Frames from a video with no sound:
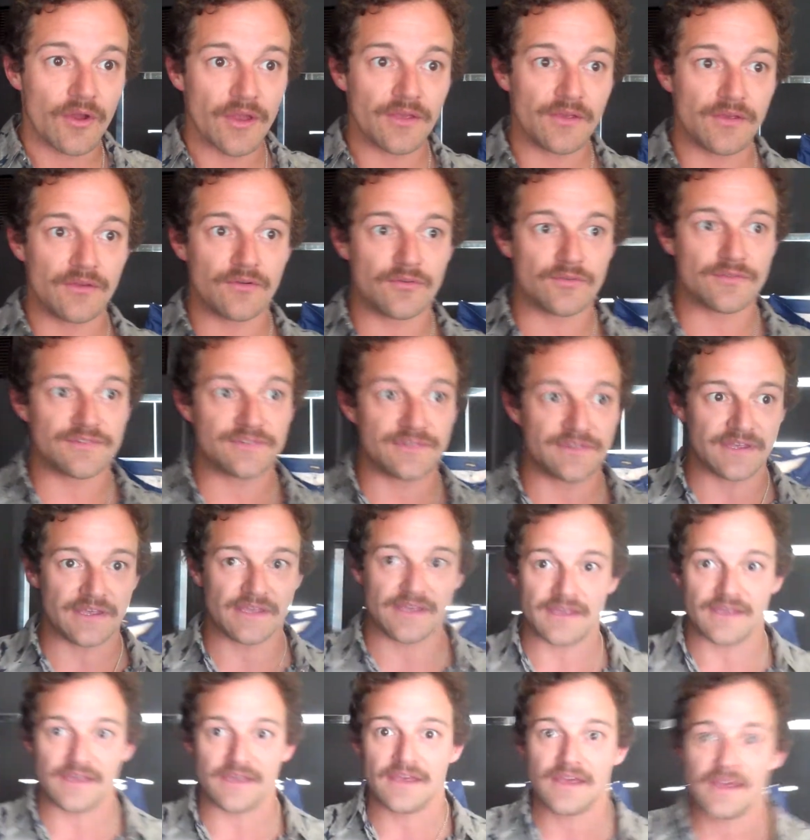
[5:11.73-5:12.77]
and you
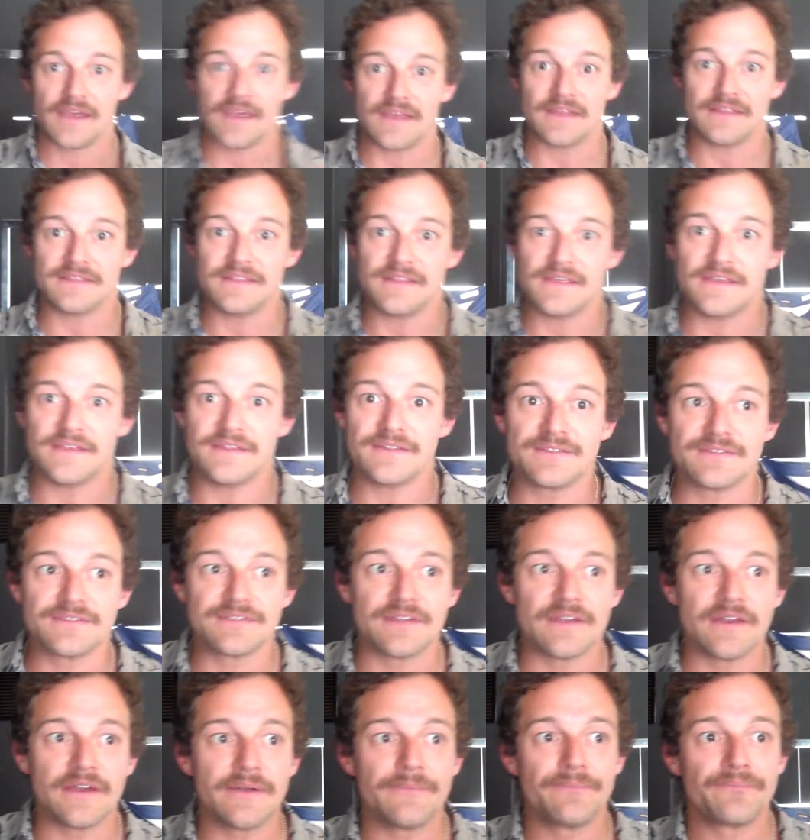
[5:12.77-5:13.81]
see in
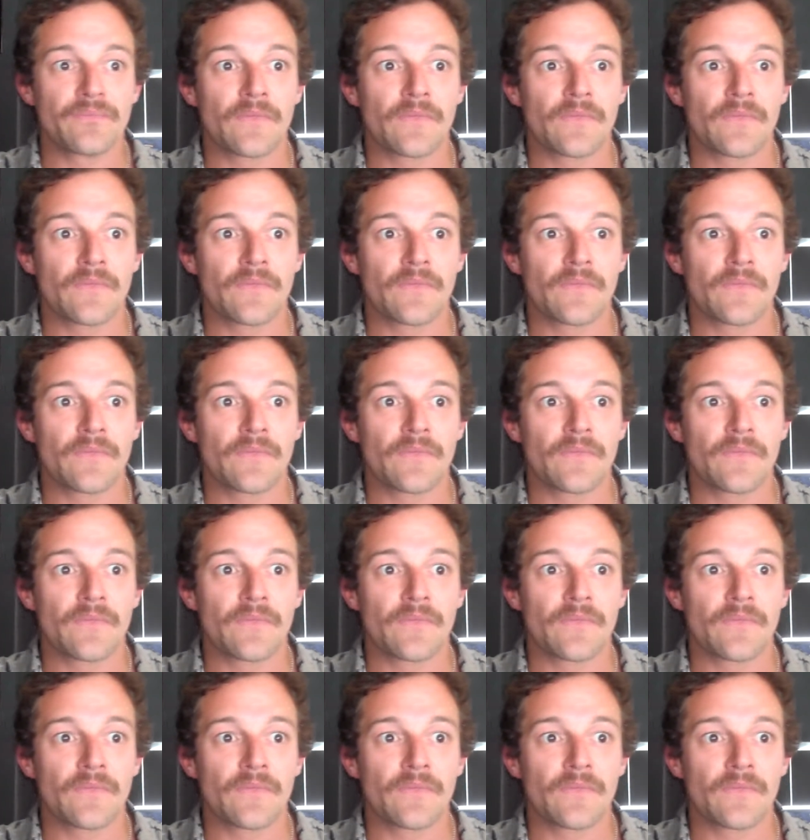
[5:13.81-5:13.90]
this